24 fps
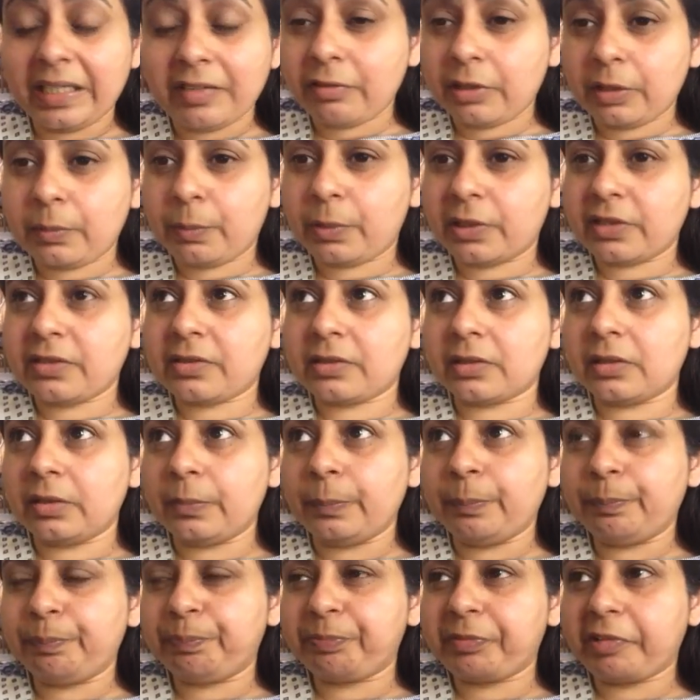giving
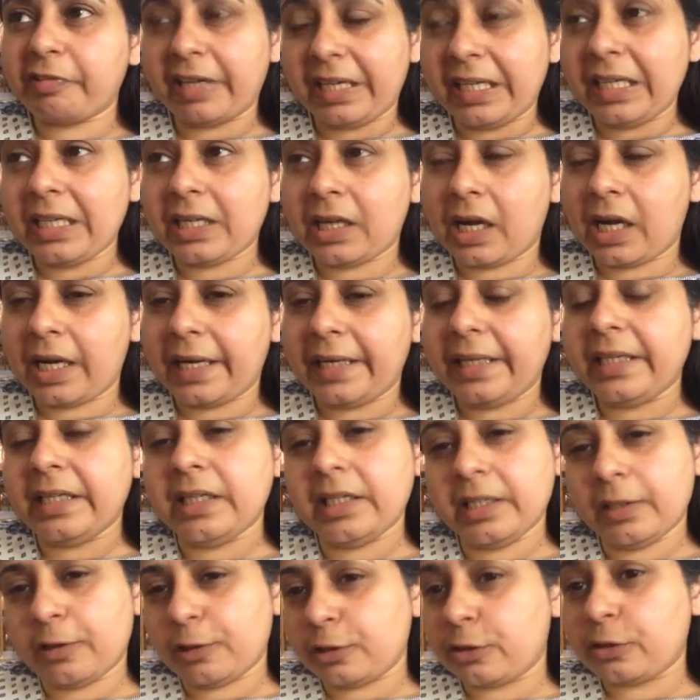person, very kind.
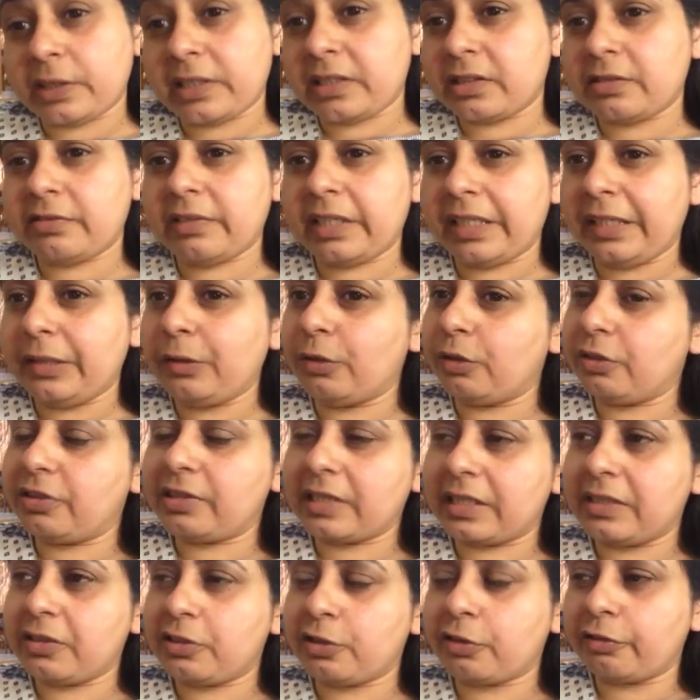He also has a very good
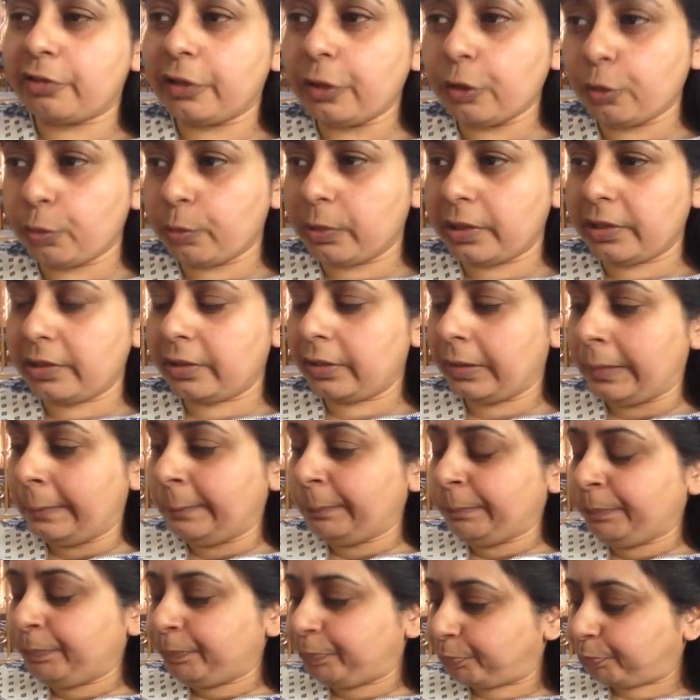sense of humor.
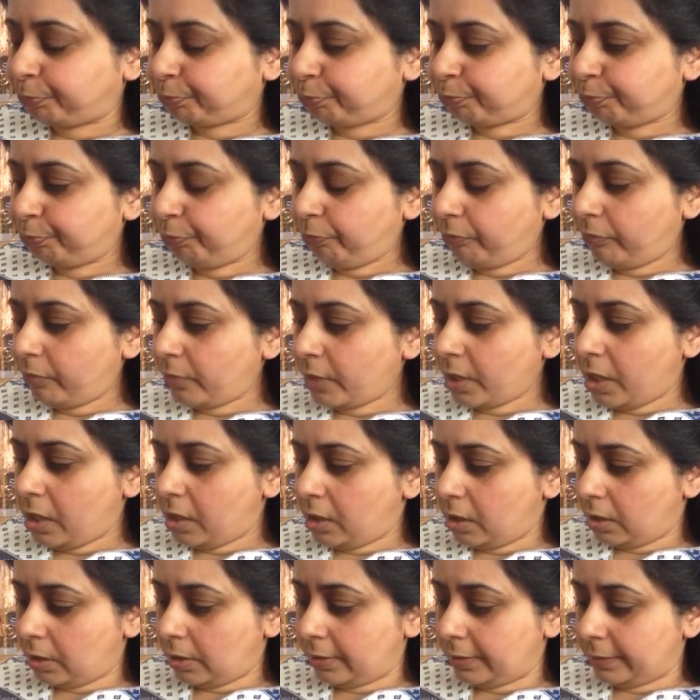
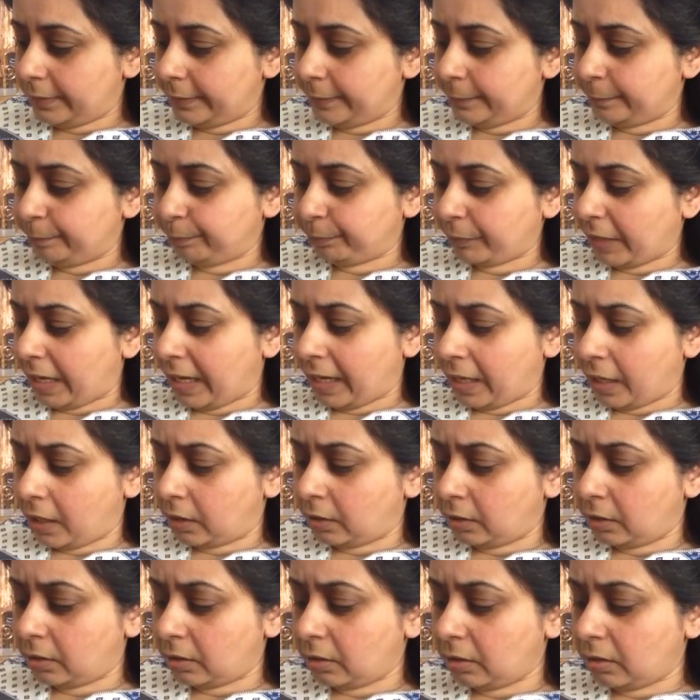
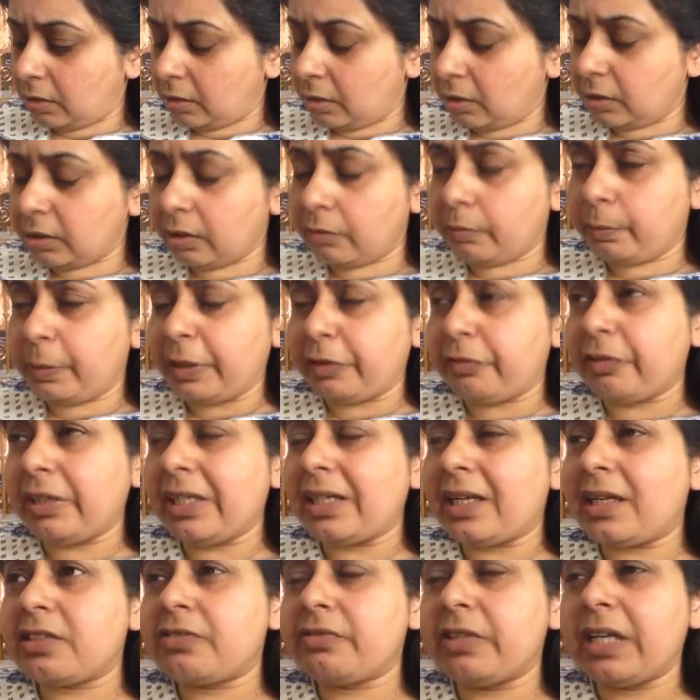And
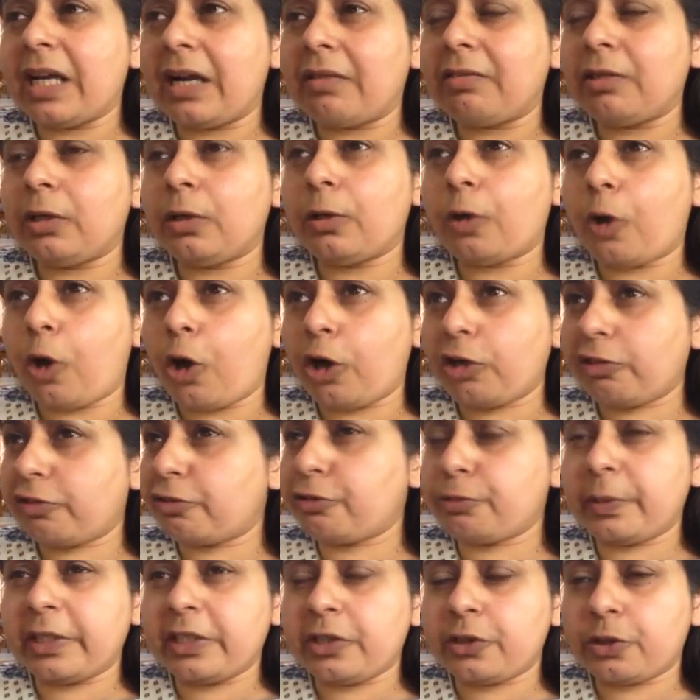between us we have a lot
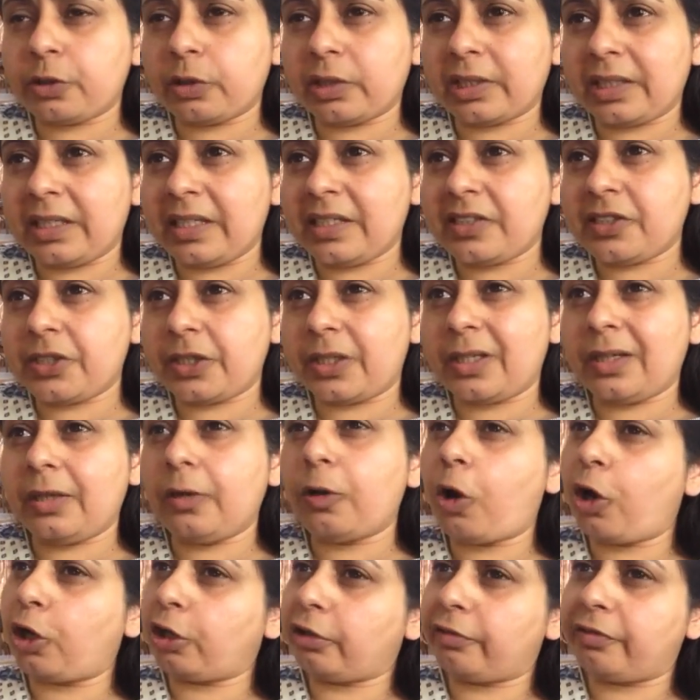of spiritual connection
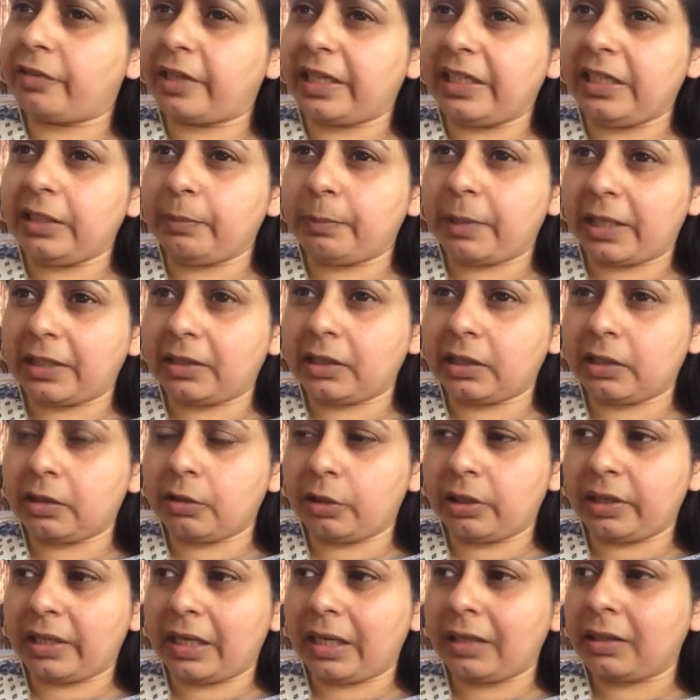and lot of telepathic
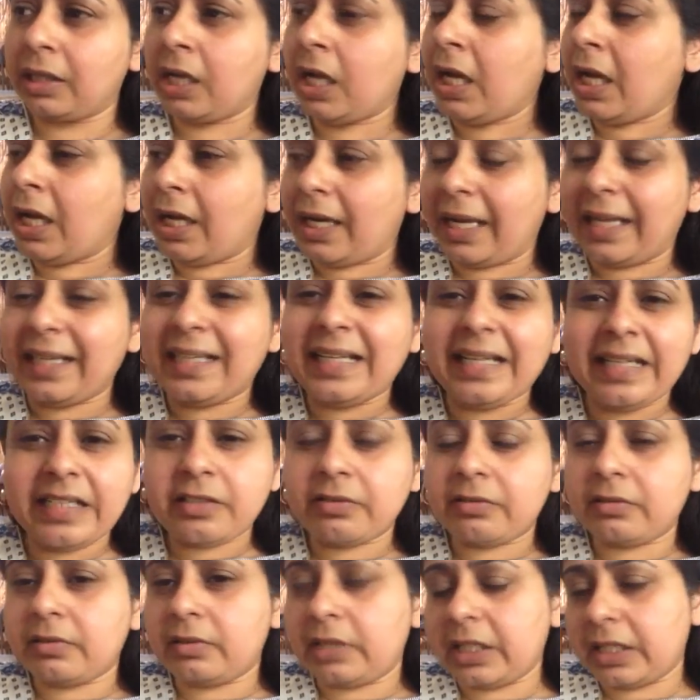contact. Like
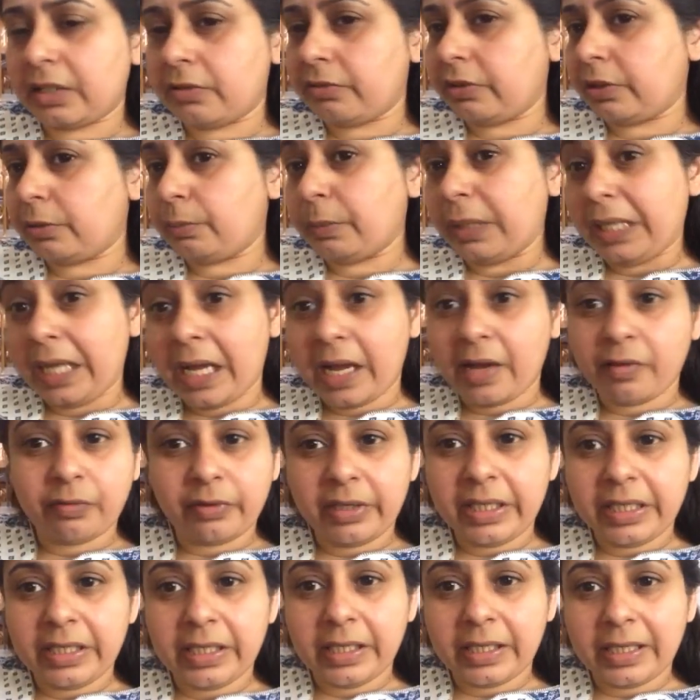he's there with me
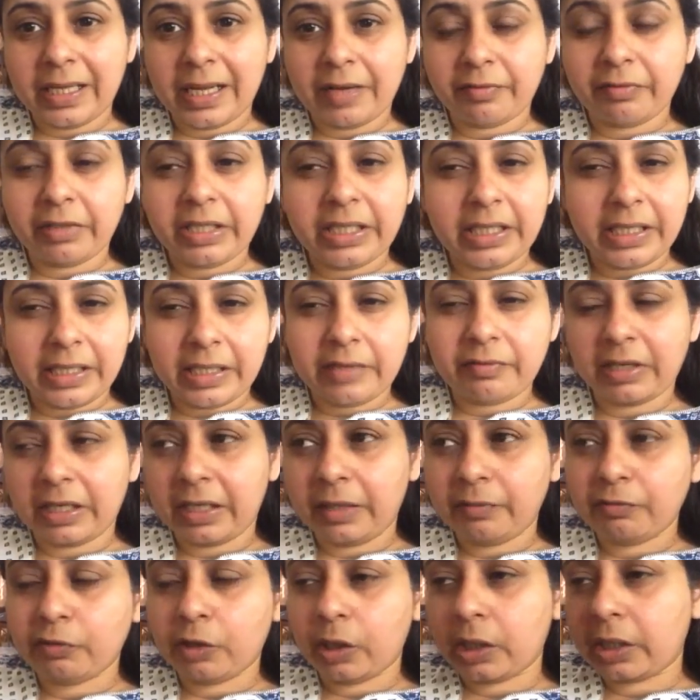every day
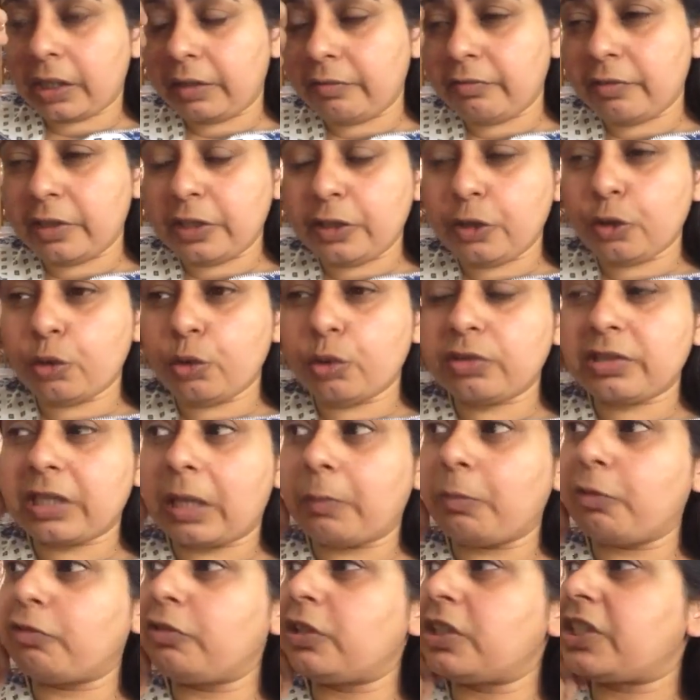when I'm working with you.
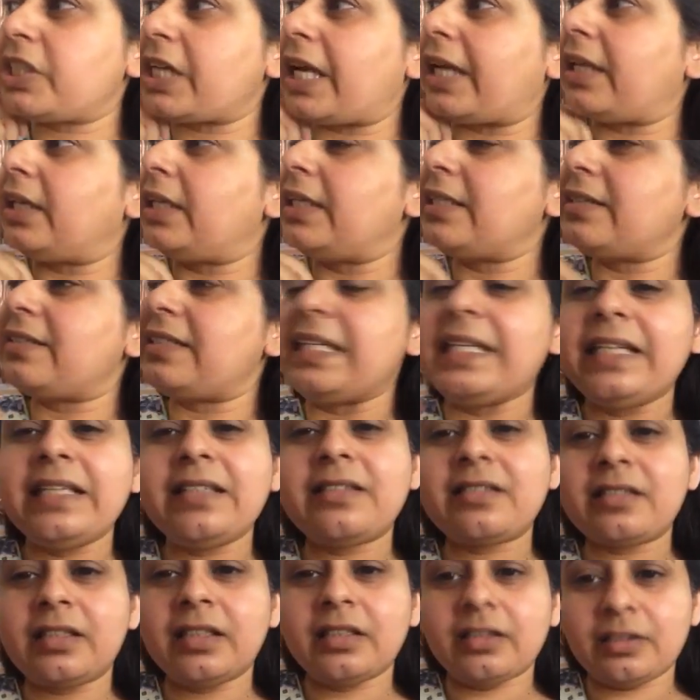Some of the channelings
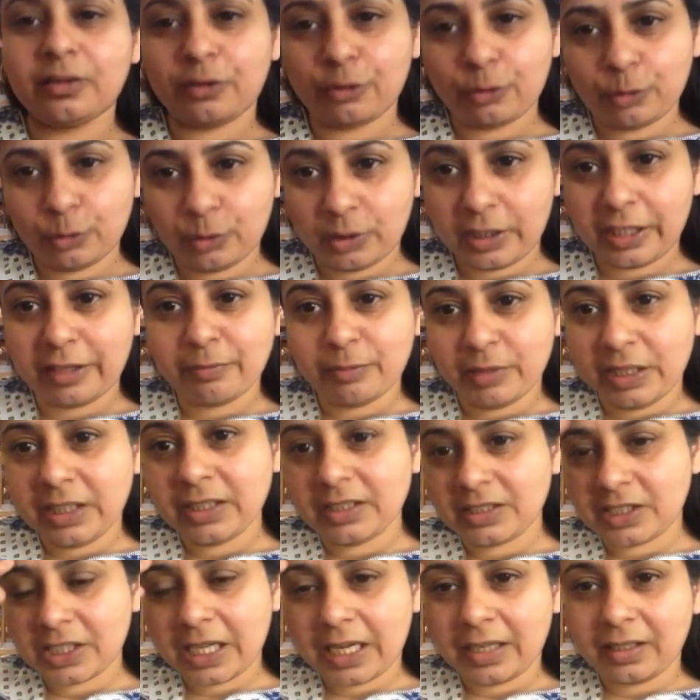he's there to give me
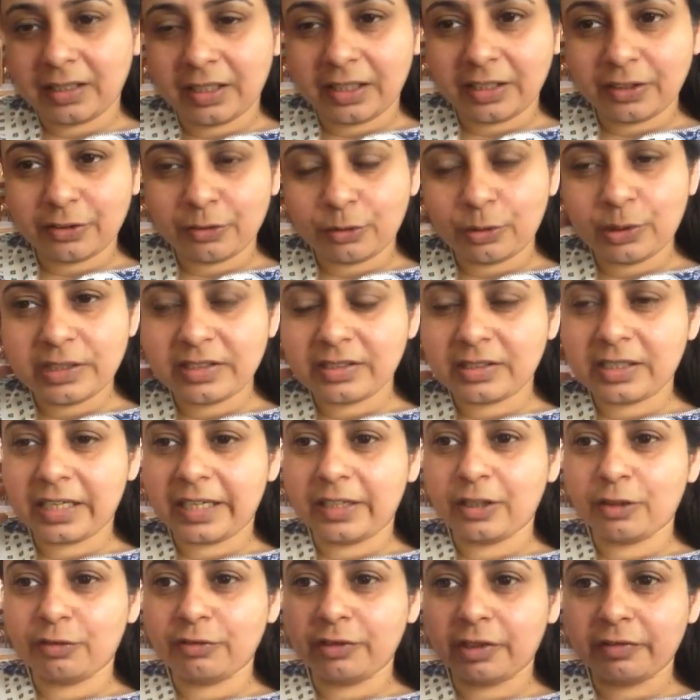the channeling,
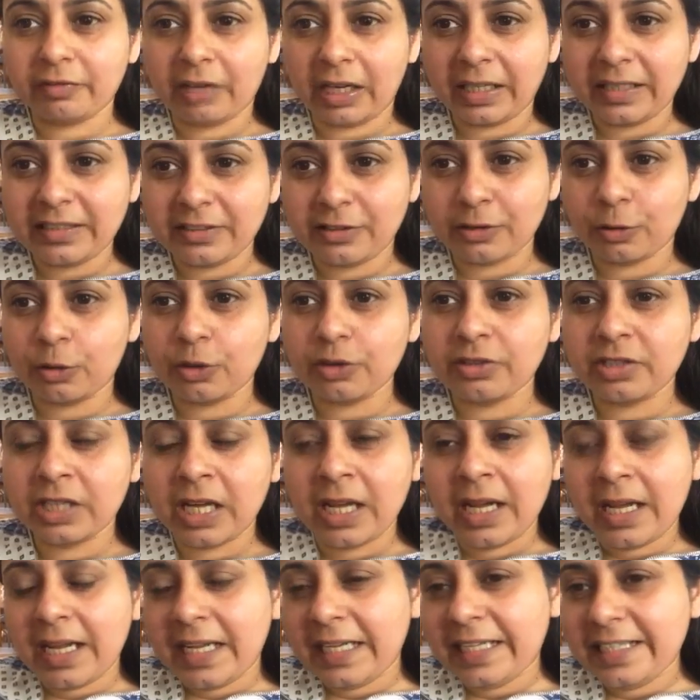instead of divine source,
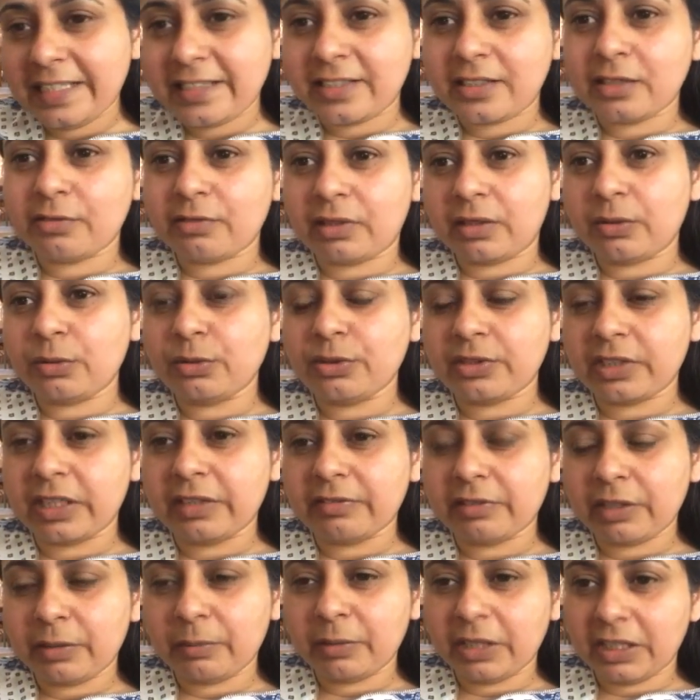he's the one who's
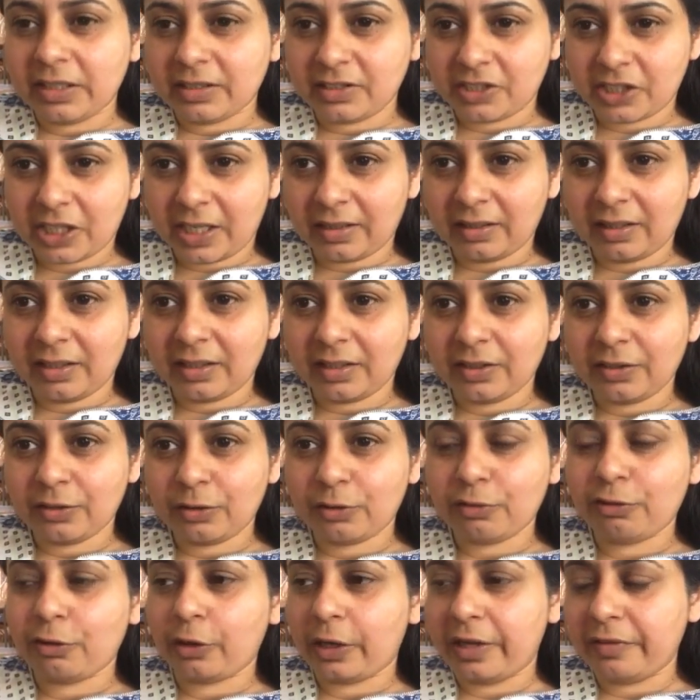giving me the channeling,
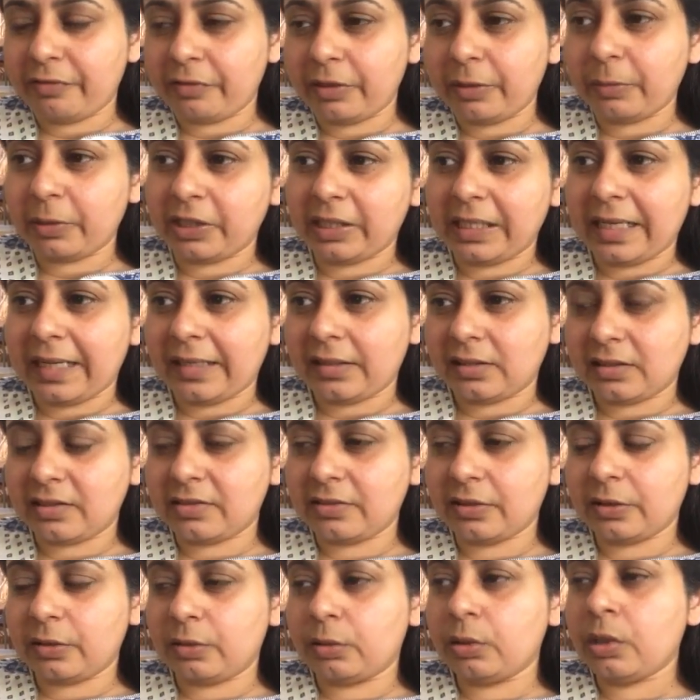for everybody else.